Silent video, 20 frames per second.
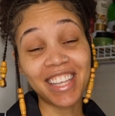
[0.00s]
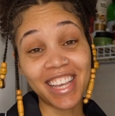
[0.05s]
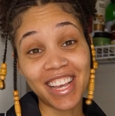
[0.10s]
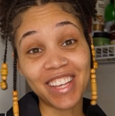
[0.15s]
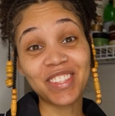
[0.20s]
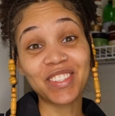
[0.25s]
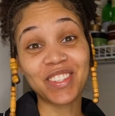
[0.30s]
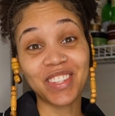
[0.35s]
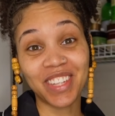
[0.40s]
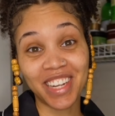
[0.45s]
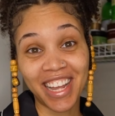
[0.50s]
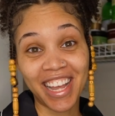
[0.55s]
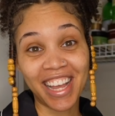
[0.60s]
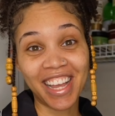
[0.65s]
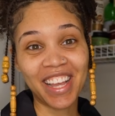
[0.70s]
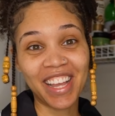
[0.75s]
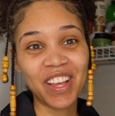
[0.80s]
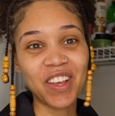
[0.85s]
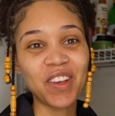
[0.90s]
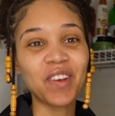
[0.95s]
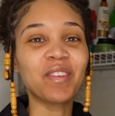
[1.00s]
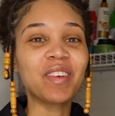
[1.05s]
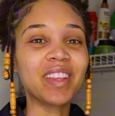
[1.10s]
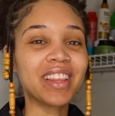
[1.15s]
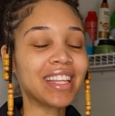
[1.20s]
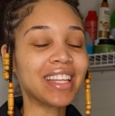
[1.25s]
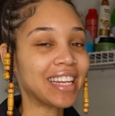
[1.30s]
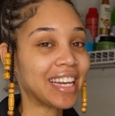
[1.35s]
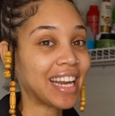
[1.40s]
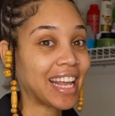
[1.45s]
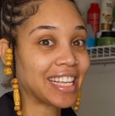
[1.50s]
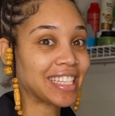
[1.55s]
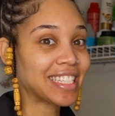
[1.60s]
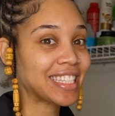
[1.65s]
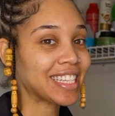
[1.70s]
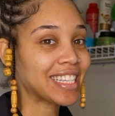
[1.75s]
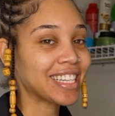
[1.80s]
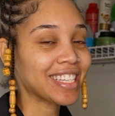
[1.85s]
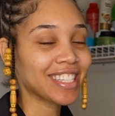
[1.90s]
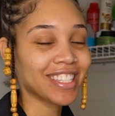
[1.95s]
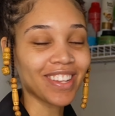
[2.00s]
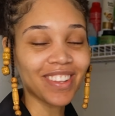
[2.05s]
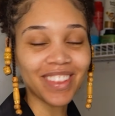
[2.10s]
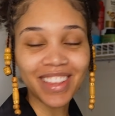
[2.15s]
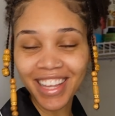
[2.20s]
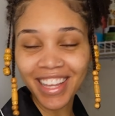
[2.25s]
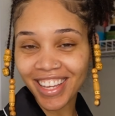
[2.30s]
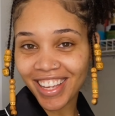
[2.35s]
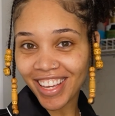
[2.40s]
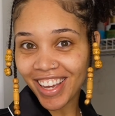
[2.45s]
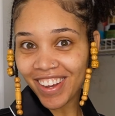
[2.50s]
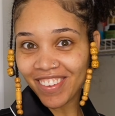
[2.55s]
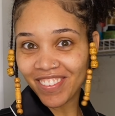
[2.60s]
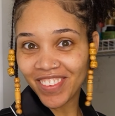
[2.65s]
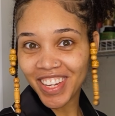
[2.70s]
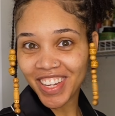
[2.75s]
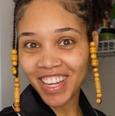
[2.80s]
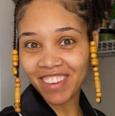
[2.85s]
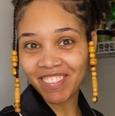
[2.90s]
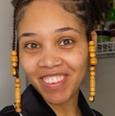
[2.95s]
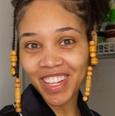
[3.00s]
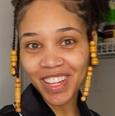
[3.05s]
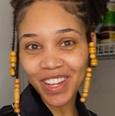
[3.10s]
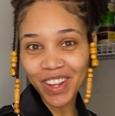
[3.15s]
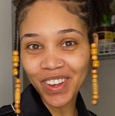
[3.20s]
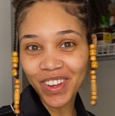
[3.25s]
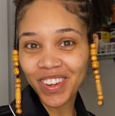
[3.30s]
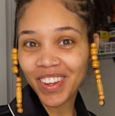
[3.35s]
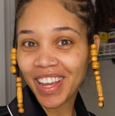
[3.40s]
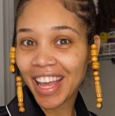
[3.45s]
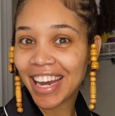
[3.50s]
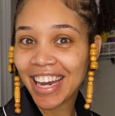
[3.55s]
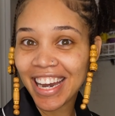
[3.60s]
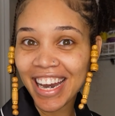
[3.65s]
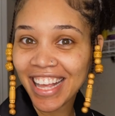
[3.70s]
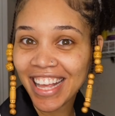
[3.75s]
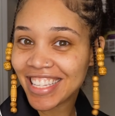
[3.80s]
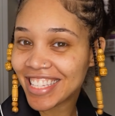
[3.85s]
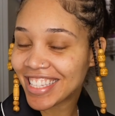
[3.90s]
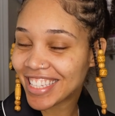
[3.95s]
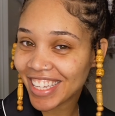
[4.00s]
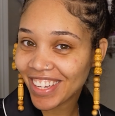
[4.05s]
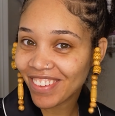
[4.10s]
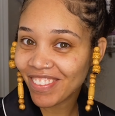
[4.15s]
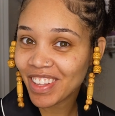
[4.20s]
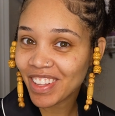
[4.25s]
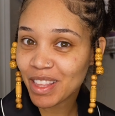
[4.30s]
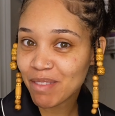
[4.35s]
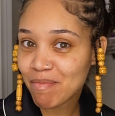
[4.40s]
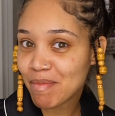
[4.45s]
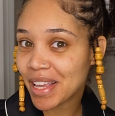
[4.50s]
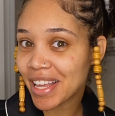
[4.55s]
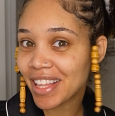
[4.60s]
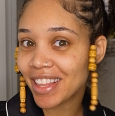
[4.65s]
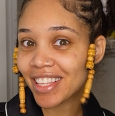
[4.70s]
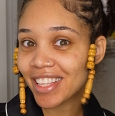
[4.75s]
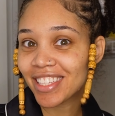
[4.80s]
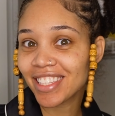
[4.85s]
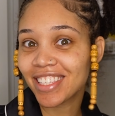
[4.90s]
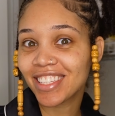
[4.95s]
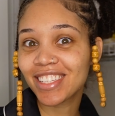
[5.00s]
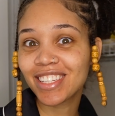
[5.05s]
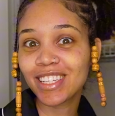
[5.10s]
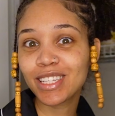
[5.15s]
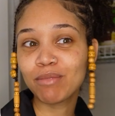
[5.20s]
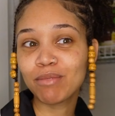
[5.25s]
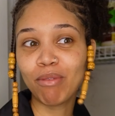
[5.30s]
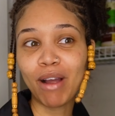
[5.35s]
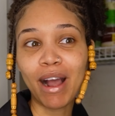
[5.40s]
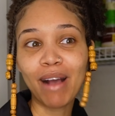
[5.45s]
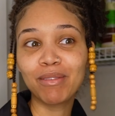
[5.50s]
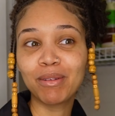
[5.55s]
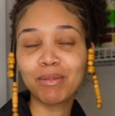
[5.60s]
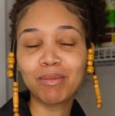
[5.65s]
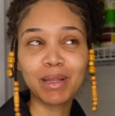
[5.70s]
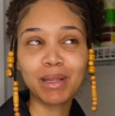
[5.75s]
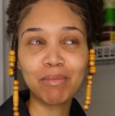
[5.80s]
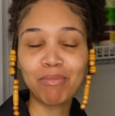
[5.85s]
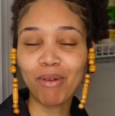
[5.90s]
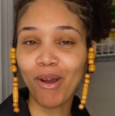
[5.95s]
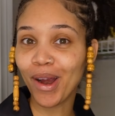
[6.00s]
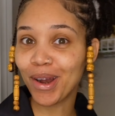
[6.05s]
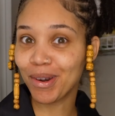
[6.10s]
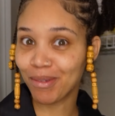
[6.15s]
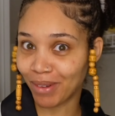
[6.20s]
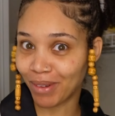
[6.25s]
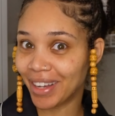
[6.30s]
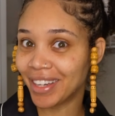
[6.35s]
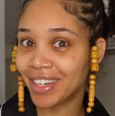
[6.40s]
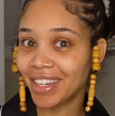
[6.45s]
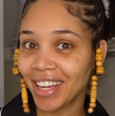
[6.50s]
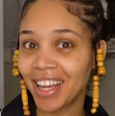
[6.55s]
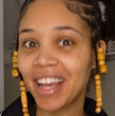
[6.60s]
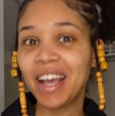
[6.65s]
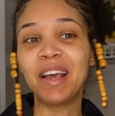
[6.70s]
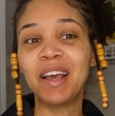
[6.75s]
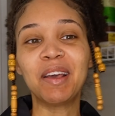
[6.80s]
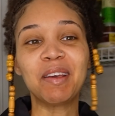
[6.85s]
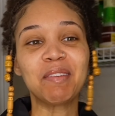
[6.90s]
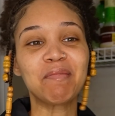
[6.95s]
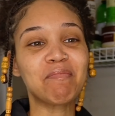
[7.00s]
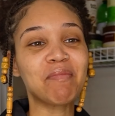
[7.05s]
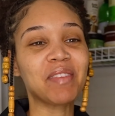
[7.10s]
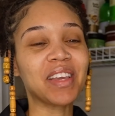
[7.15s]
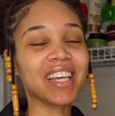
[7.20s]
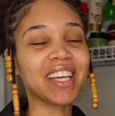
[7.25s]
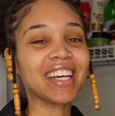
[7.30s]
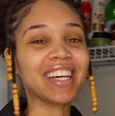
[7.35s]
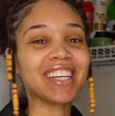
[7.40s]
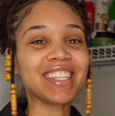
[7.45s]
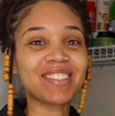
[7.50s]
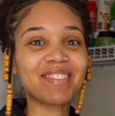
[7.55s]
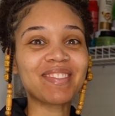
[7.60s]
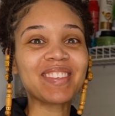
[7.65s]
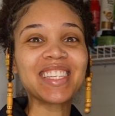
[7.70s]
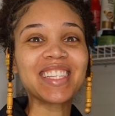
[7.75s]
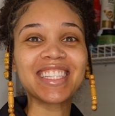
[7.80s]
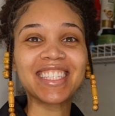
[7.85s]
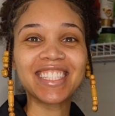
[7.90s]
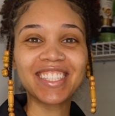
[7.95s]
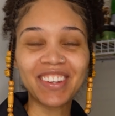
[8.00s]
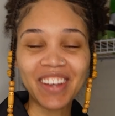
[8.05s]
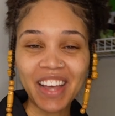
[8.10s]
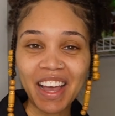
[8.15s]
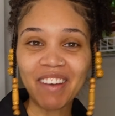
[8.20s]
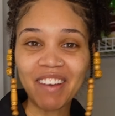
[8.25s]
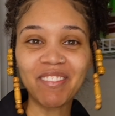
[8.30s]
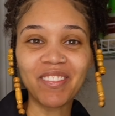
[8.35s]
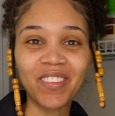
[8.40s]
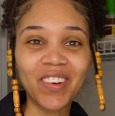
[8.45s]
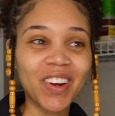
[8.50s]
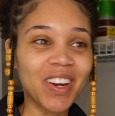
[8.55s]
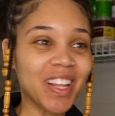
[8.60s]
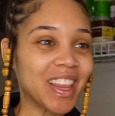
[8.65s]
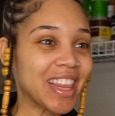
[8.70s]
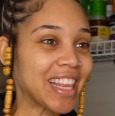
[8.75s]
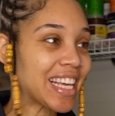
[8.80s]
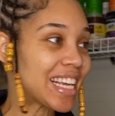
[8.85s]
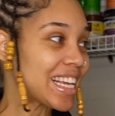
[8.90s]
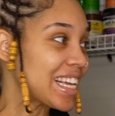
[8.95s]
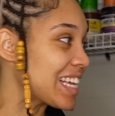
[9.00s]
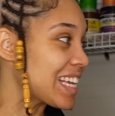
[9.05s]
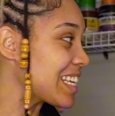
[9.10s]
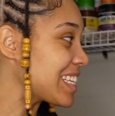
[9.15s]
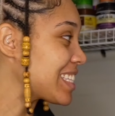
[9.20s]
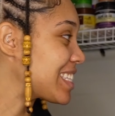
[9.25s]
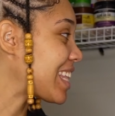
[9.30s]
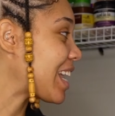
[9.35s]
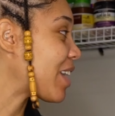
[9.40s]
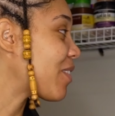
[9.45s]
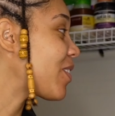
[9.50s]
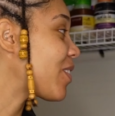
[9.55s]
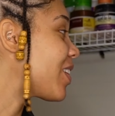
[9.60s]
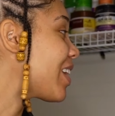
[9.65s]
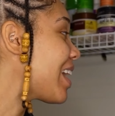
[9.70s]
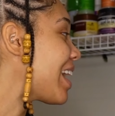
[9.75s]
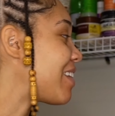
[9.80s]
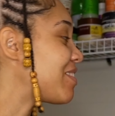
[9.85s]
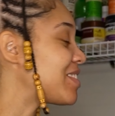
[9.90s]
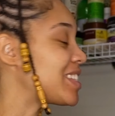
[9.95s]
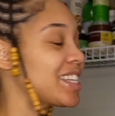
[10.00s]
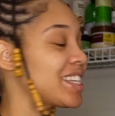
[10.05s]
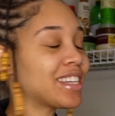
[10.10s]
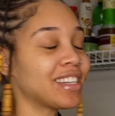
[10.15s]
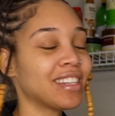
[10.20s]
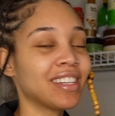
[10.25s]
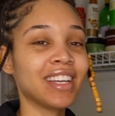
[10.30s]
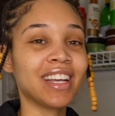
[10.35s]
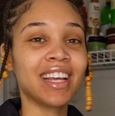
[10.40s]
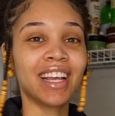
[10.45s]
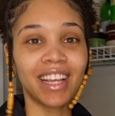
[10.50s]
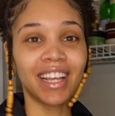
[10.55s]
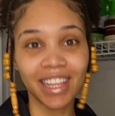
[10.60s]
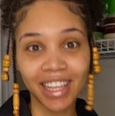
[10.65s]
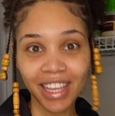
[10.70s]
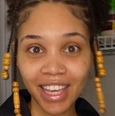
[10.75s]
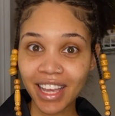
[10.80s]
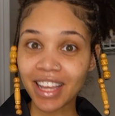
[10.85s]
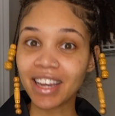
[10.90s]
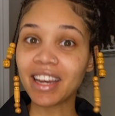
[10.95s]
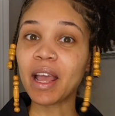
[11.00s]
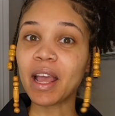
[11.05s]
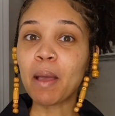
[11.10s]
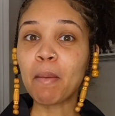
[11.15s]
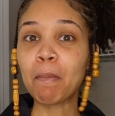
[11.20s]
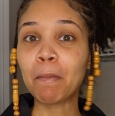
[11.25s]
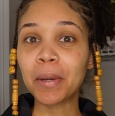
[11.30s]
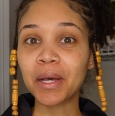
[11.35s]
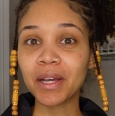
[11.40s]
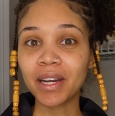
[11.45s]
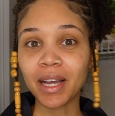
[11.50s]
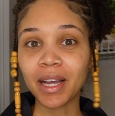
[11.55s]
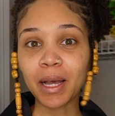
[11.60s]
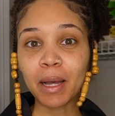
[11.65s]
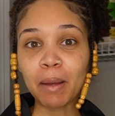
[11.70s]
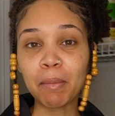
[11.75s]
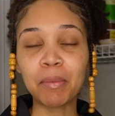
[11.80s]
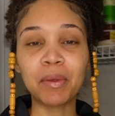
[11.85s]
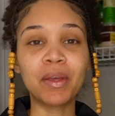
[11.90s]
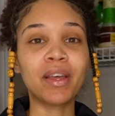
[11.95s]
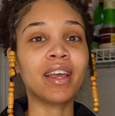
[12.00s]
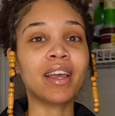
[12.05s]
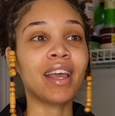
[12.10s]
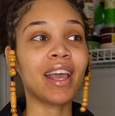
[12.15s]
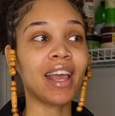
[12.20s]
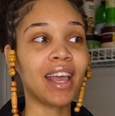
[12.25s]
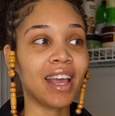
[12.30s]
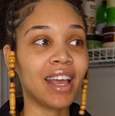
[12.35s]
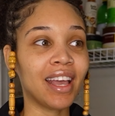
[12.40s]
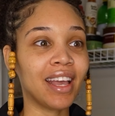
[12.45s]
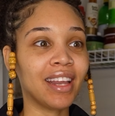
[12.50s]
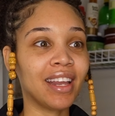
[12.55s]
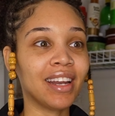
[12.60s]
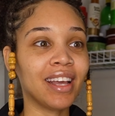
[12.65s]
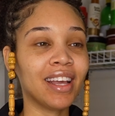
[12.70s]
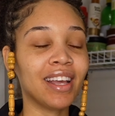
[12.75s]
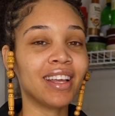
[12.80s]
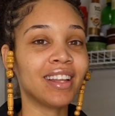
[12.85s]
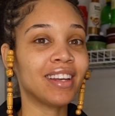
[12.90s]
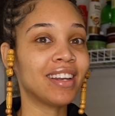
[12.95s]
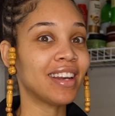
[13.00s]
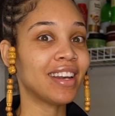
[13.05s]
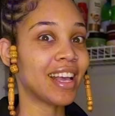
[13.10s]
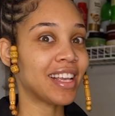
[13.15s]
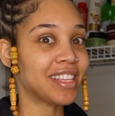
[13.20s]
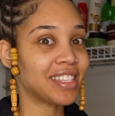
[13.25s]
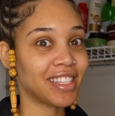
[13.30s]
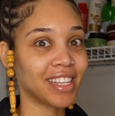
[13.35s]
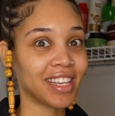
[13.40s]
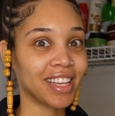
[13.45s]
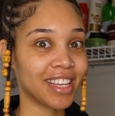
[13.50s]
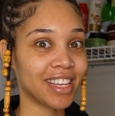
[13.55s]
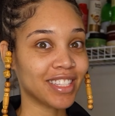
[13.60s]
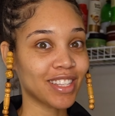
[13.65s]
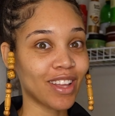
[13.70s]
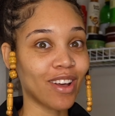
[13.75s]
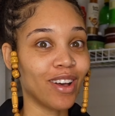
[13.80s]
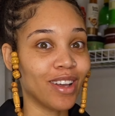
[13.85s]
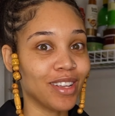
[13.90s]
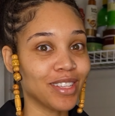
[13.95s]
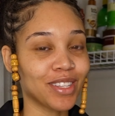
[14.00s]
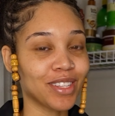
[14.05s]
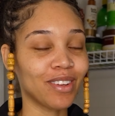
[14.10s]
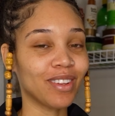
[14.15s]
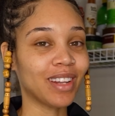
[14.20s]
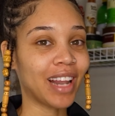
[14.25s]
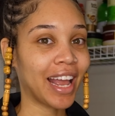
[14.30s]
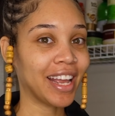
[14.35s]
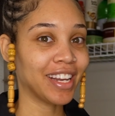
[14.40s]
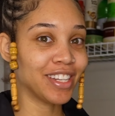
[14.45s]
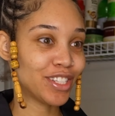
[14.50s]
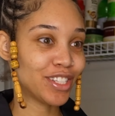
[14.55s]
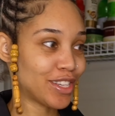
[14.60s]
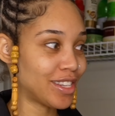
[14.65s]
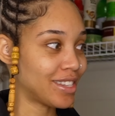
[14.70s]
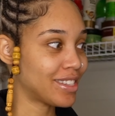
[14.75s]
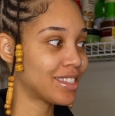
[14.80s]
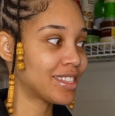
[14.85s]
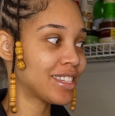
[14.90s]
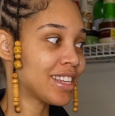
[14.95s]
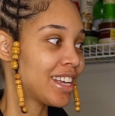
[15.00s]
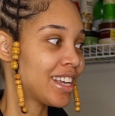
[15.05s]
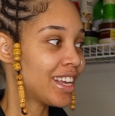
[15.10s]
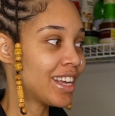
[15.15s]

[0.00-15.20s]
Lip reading: and yesterday with the nesting. So thank y'all for coming along and nesting with me. This is just probably part 1 because we still have more things that we'll have to get and put up, and nesting is also like just